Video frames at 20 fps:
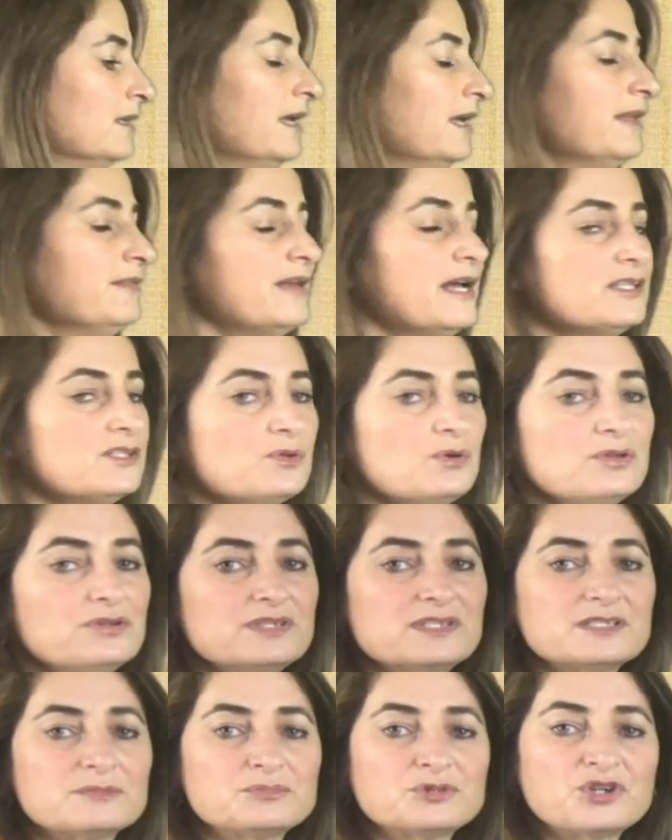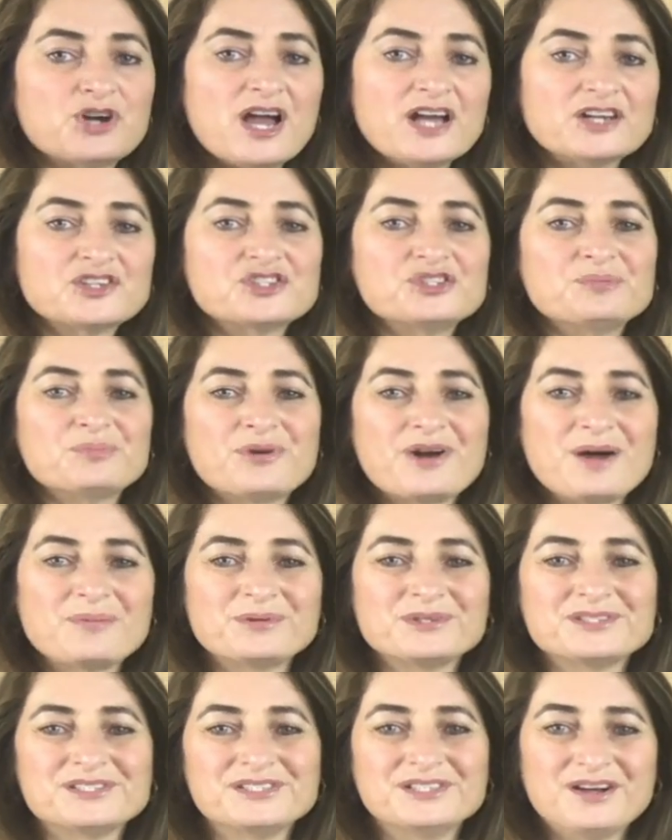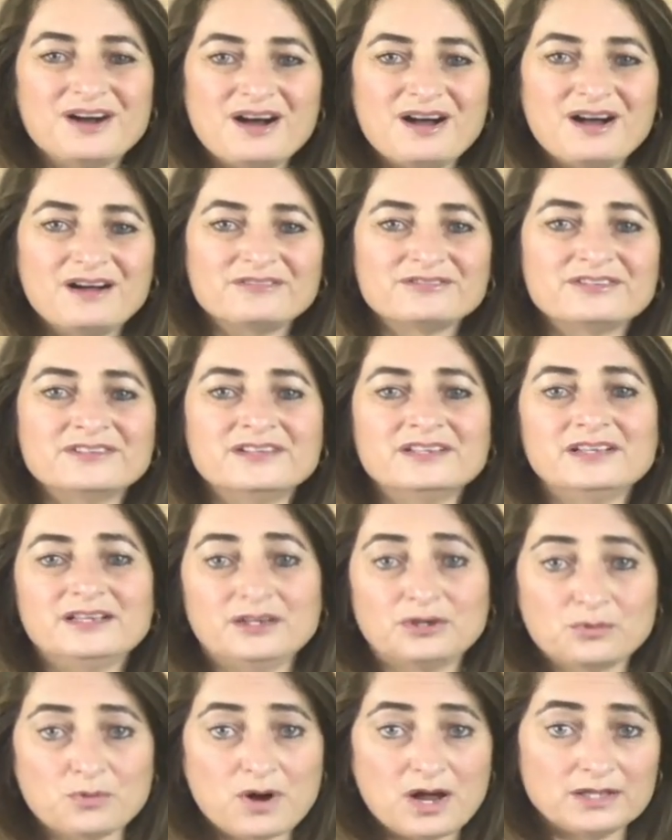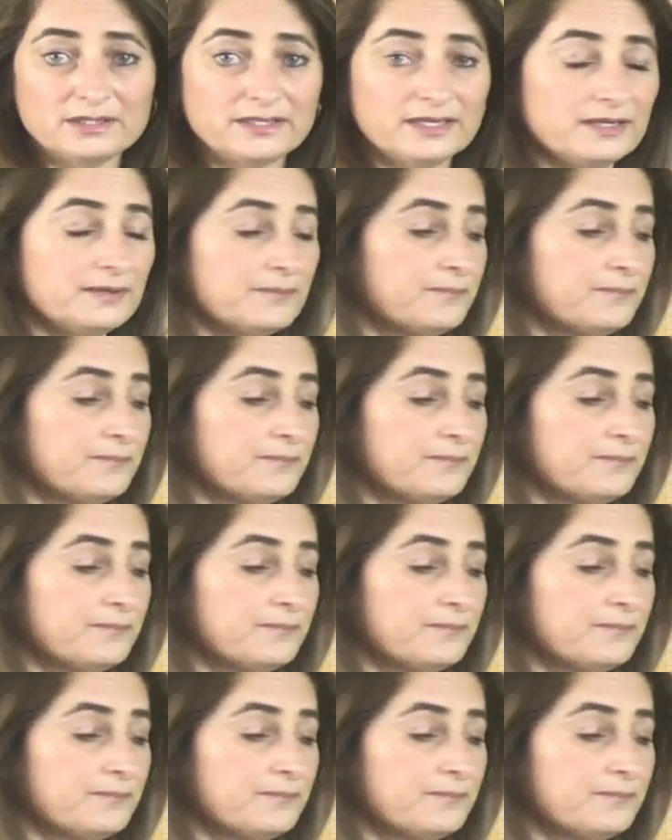And that's called the subtraction property of equality.